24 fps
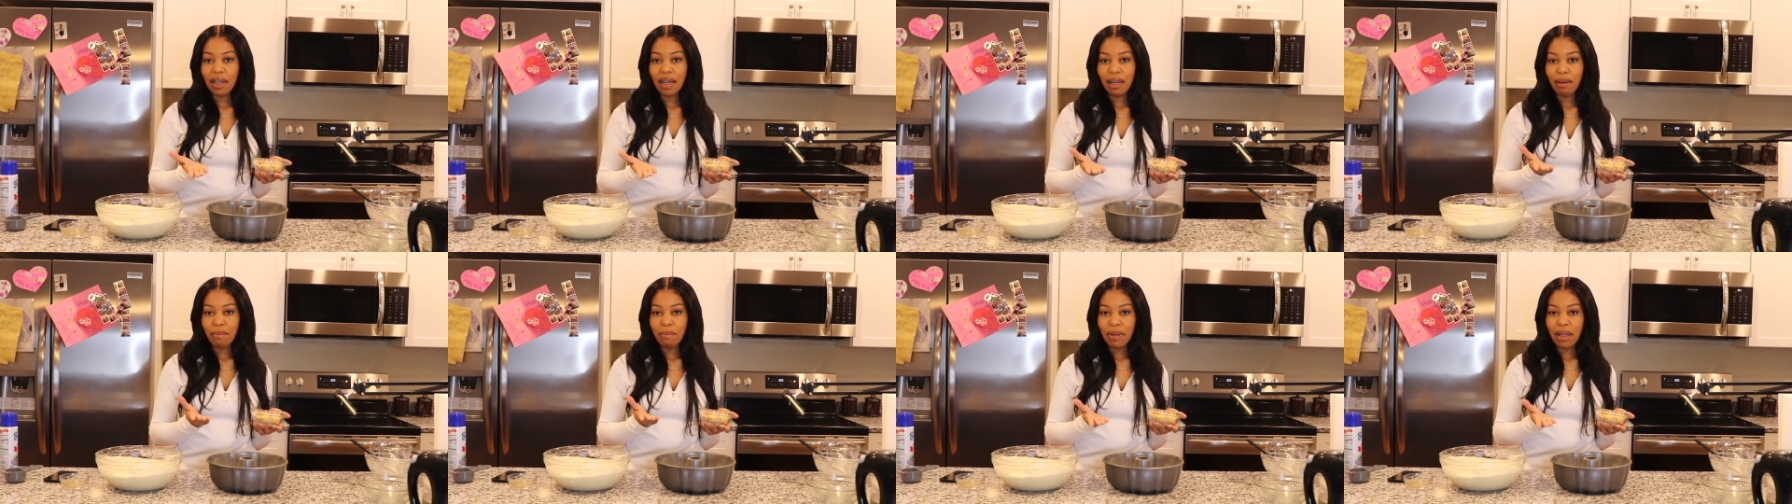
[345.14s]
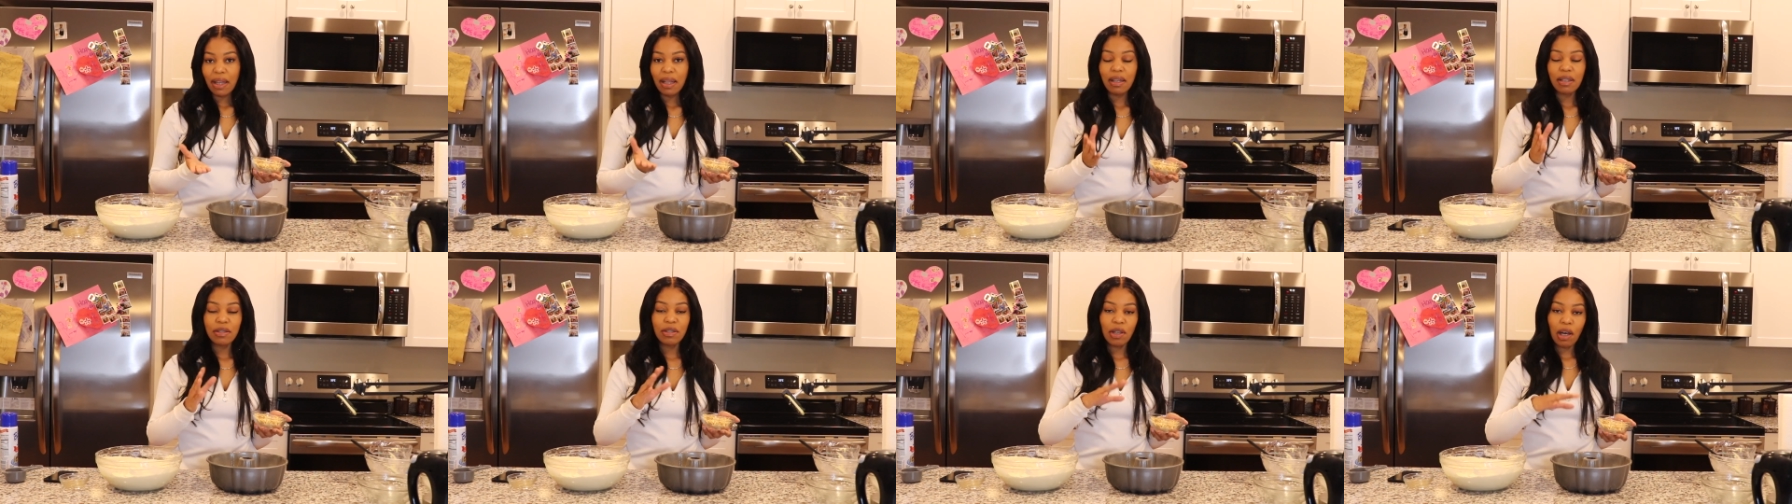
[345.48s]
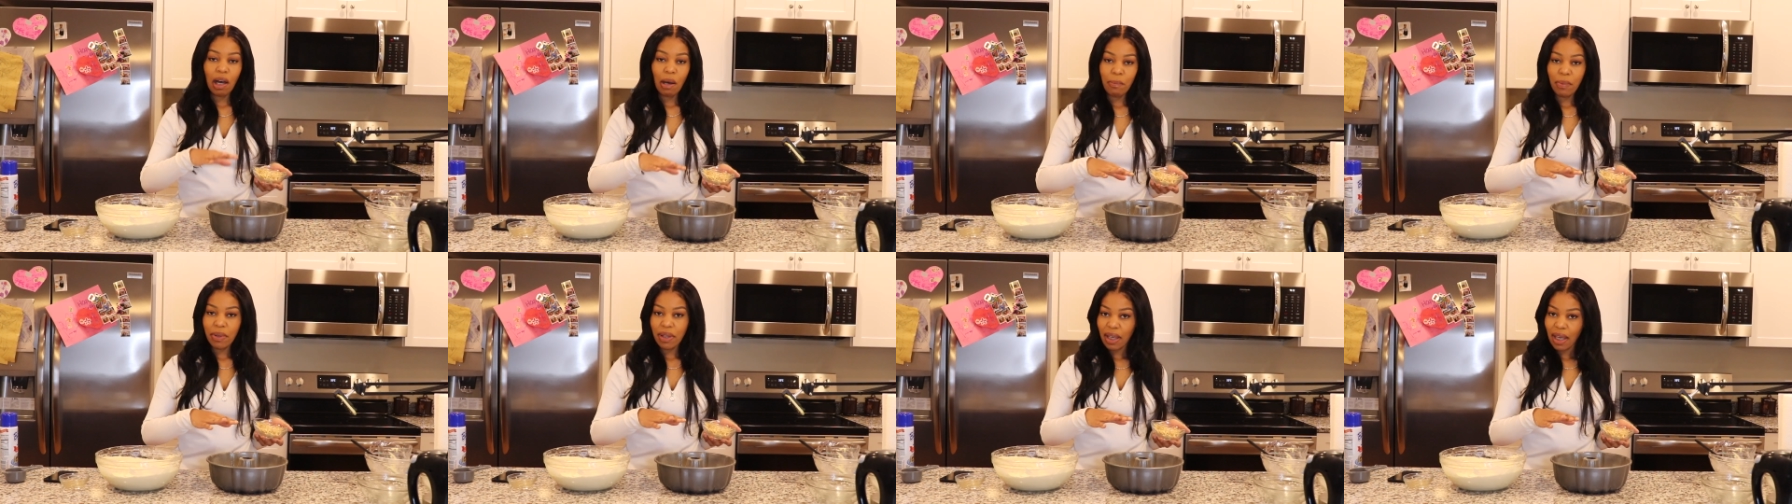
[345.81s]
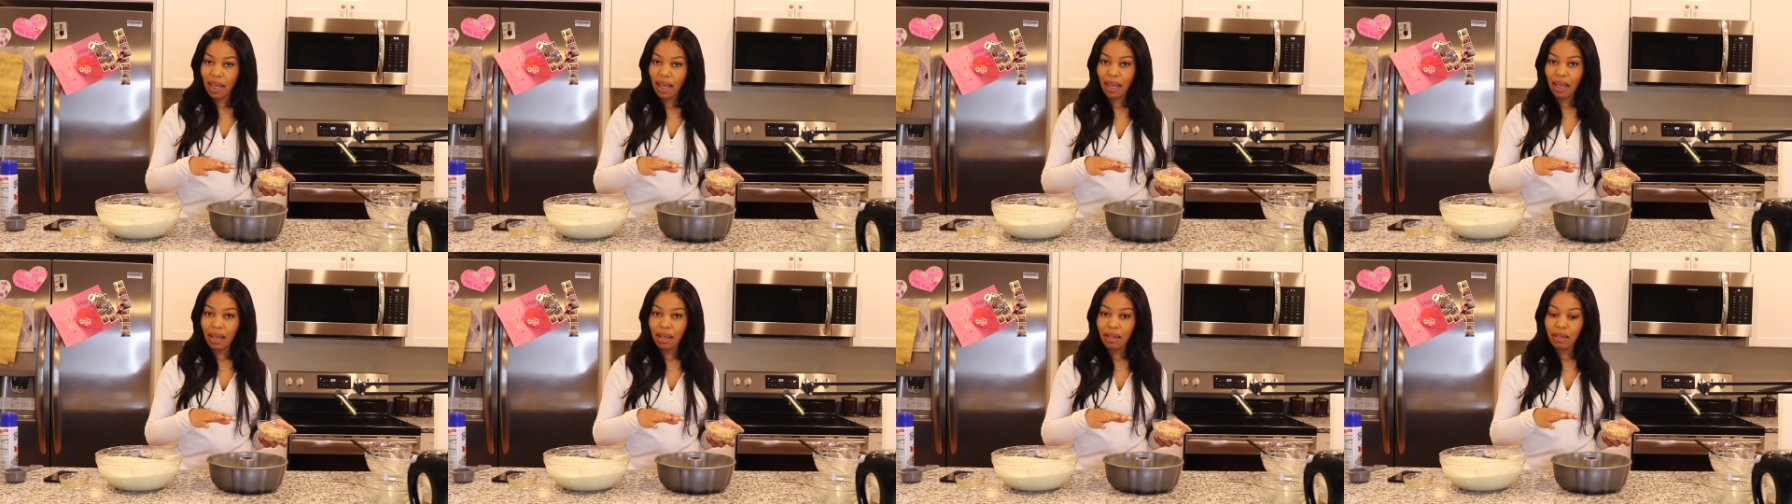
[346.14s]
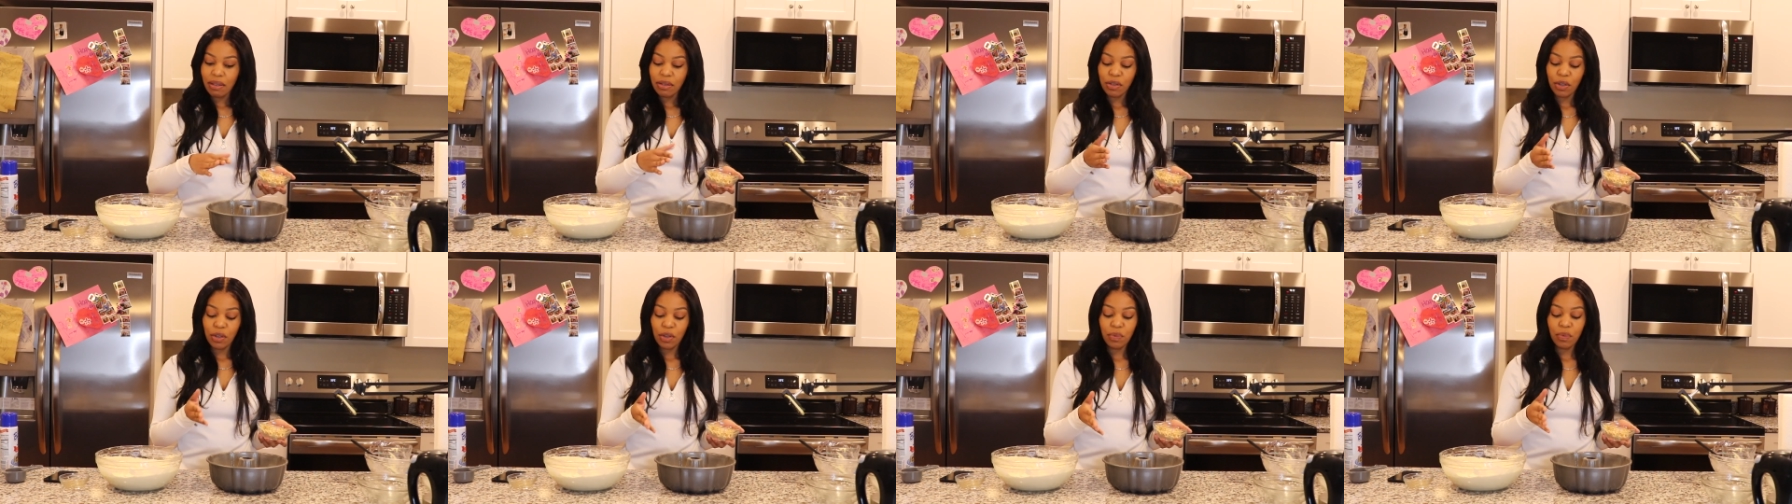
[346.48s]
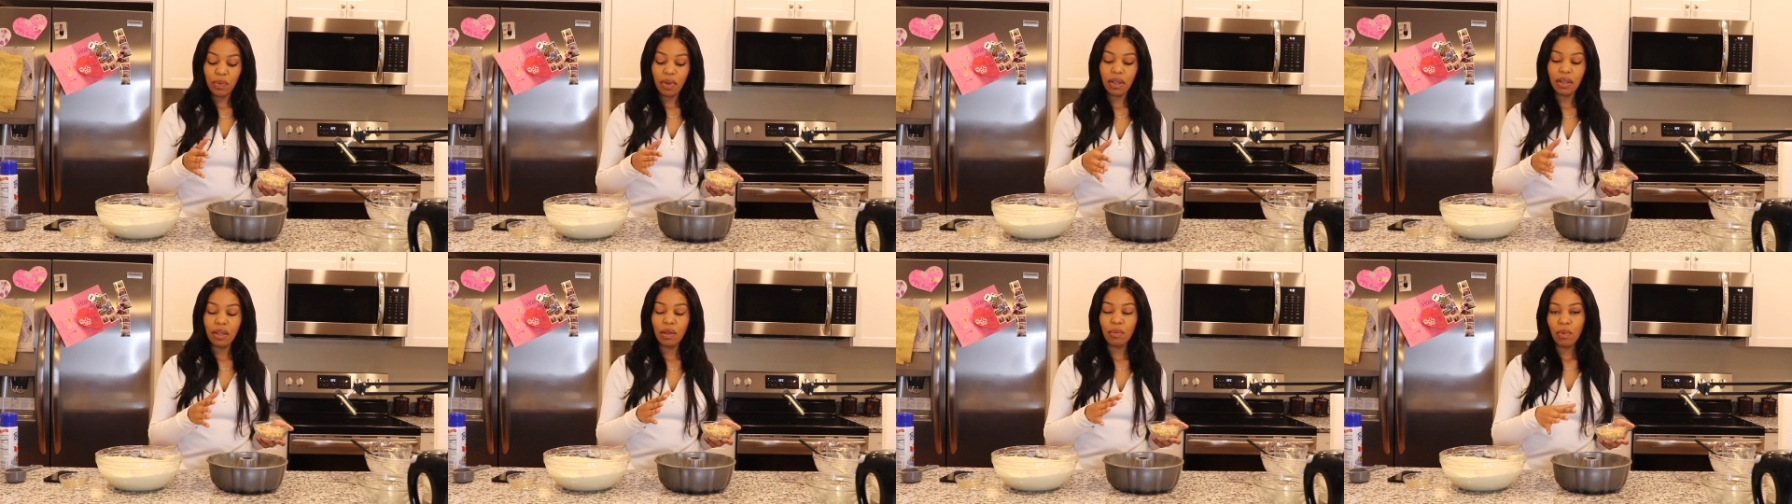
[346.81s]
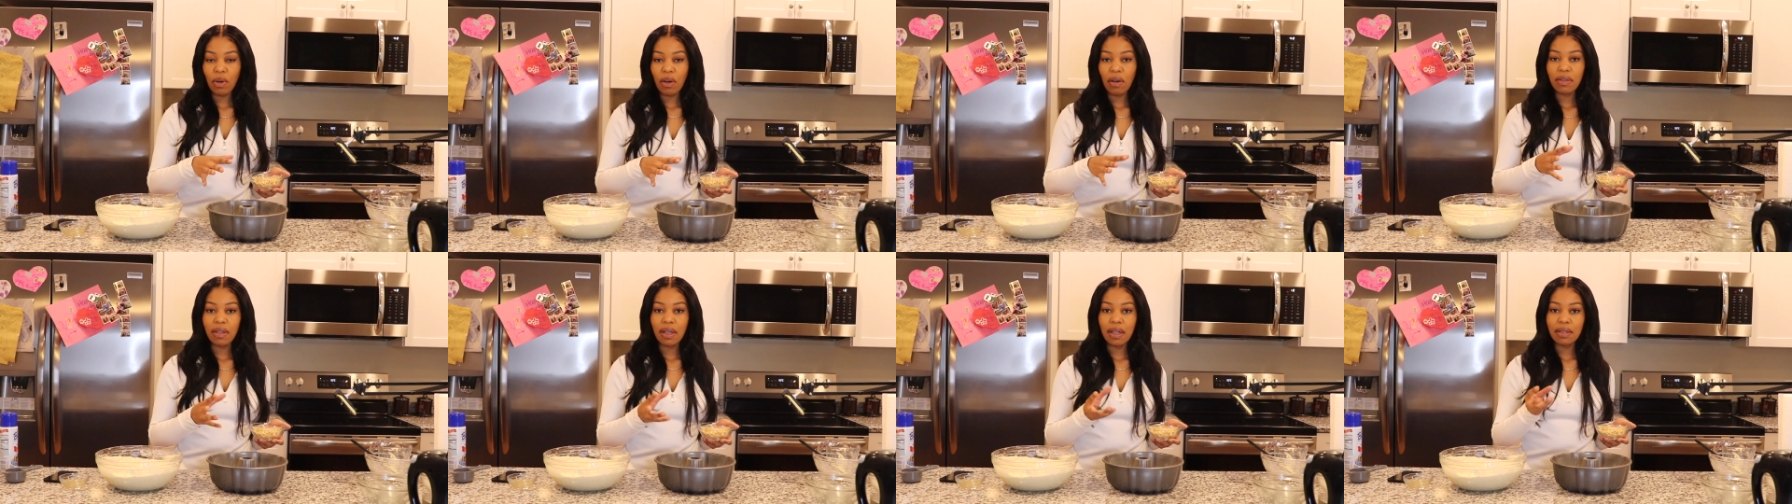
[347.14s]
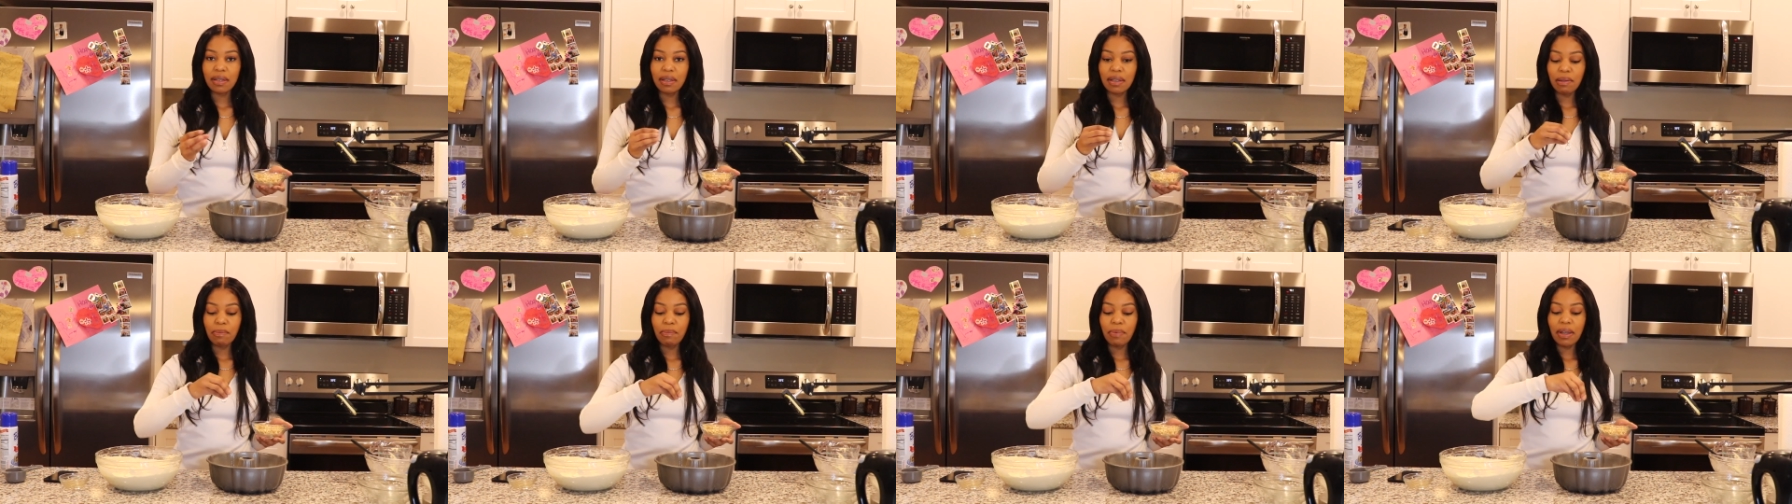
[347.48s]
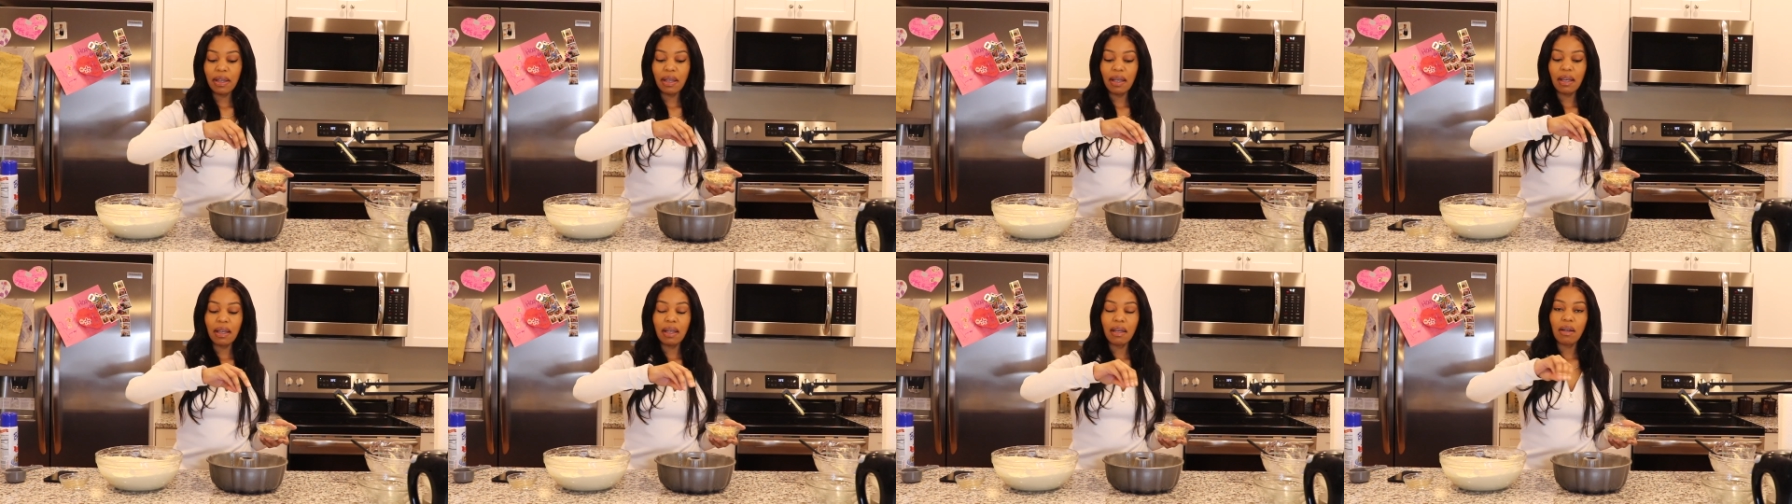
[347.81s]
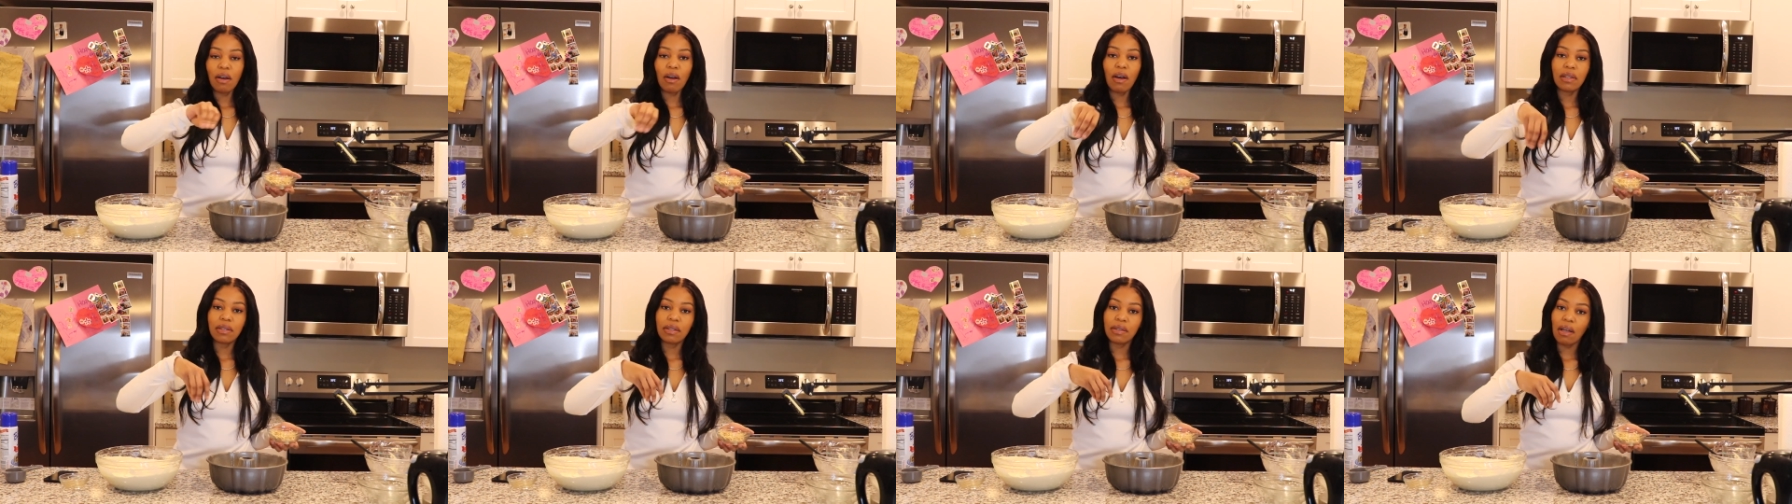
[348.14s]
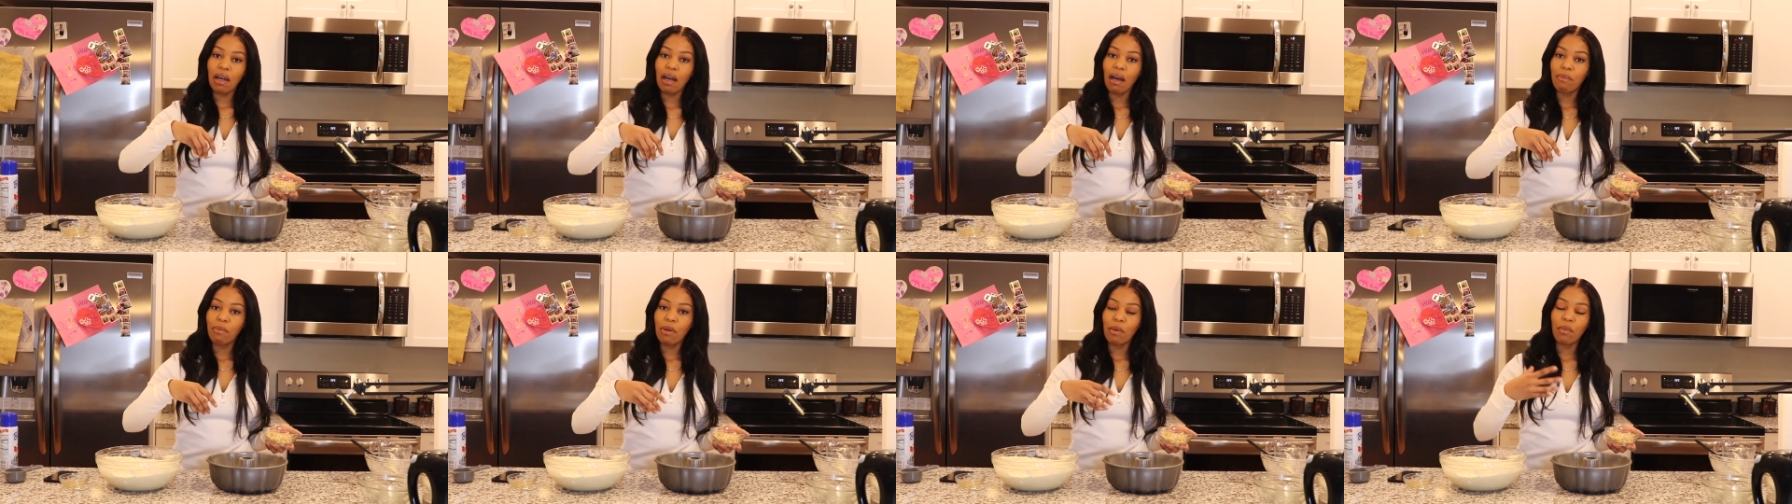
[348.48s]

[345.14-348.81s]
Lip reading: going to be the top of the cake. So you want your walnuts to be on top,